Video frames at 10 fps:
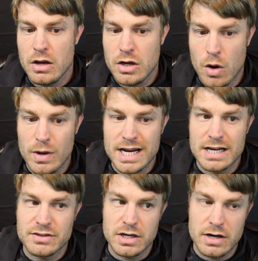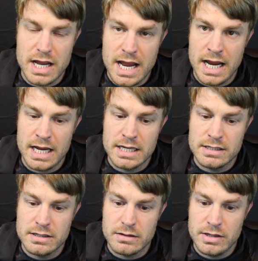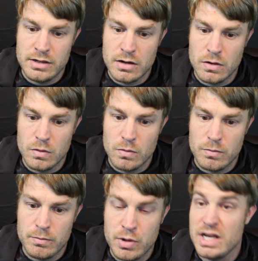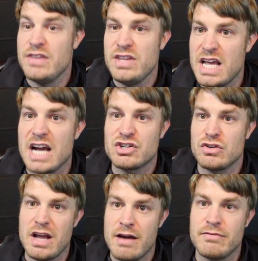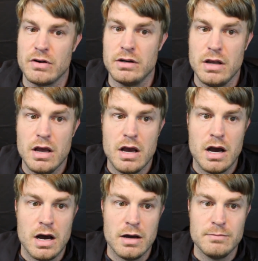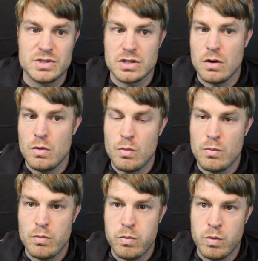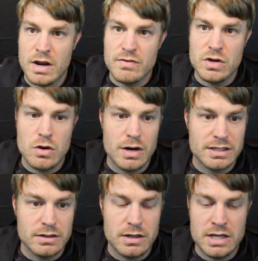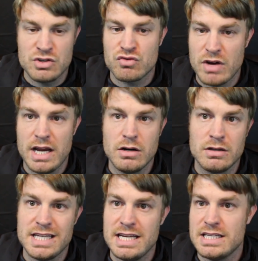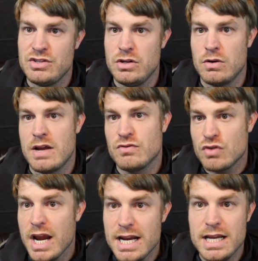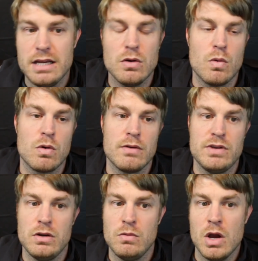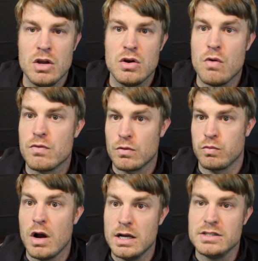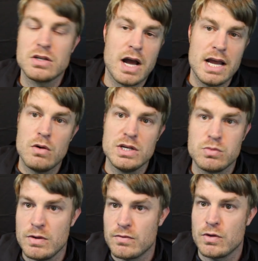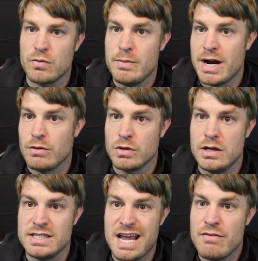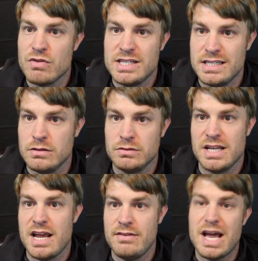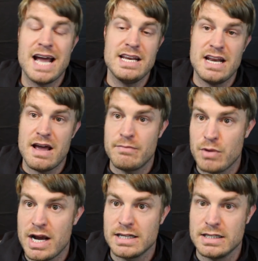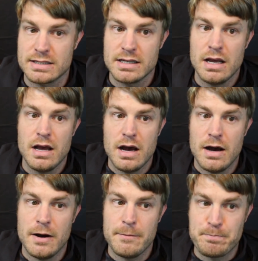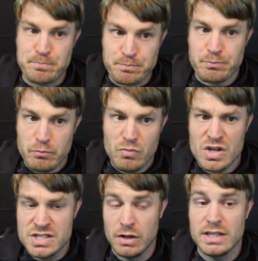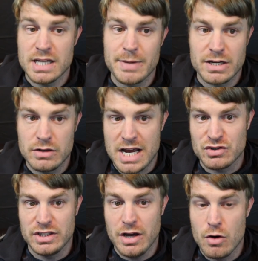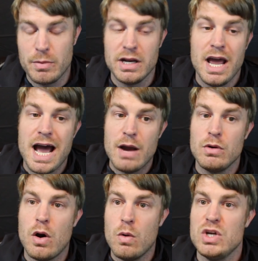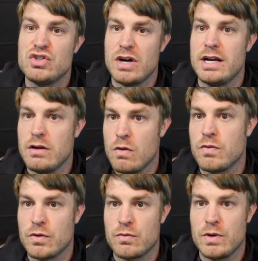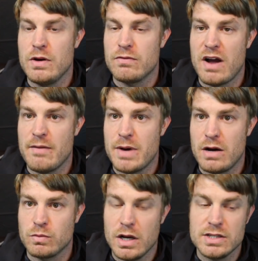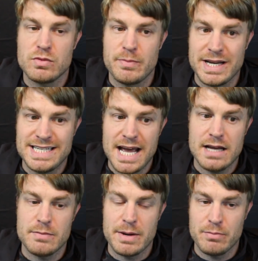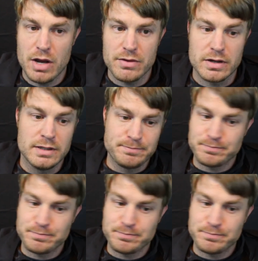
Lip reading: going out there and, putting in the extra effort. So whenever you go out and train on days that you don't have training, or if you go for runs, so I always went for 3-mile runs every single day that I didn't have practice. It's the only time I could actually go, but I would always try to go for 3 or 5 mile runs with my dad and my brother.